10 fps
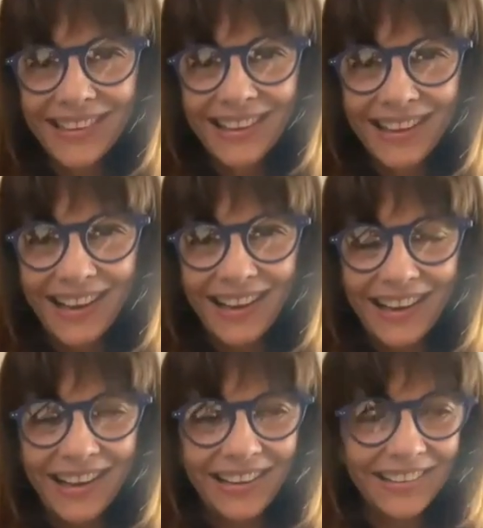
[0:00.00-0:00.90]

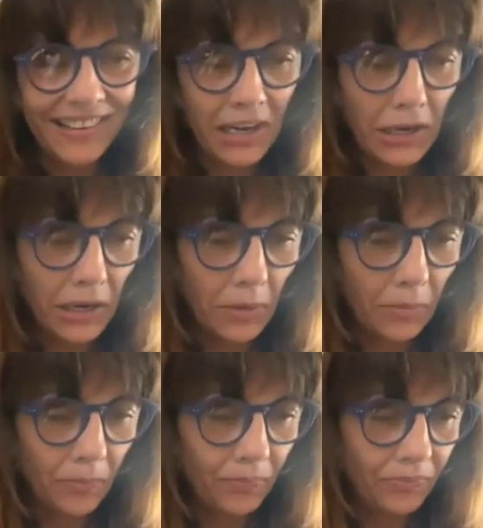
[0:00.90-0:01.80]
And
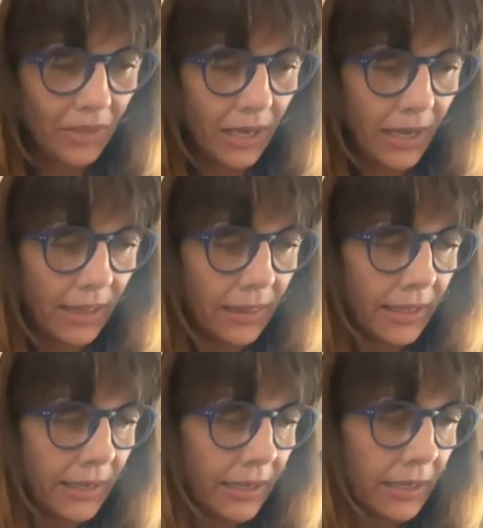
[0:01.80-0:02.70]

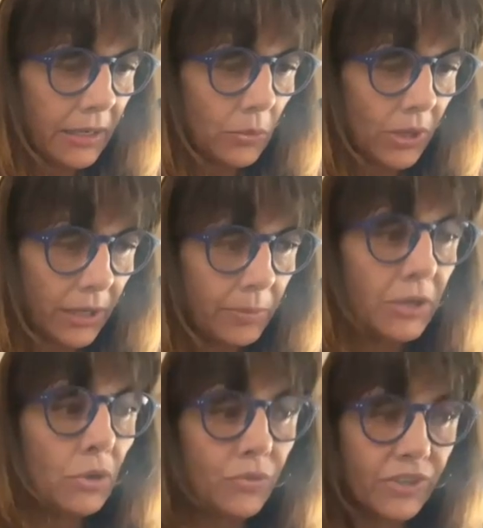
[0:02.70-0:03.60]
then we had been
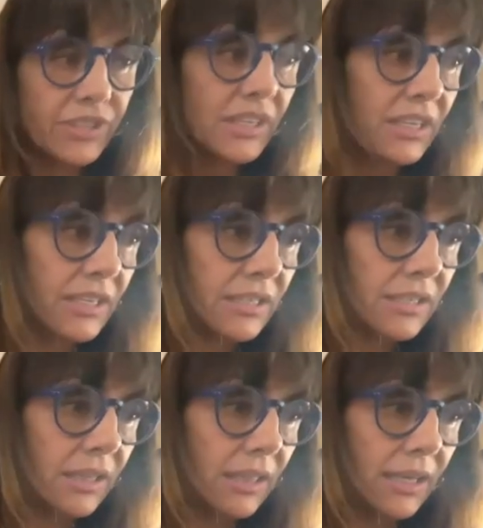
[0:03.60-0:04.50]
overseas
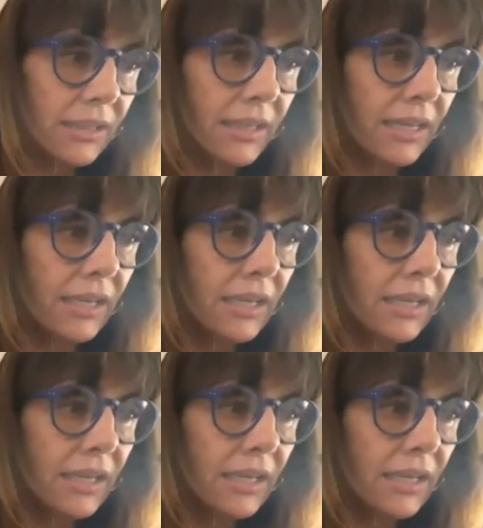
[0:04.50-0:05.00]
lately.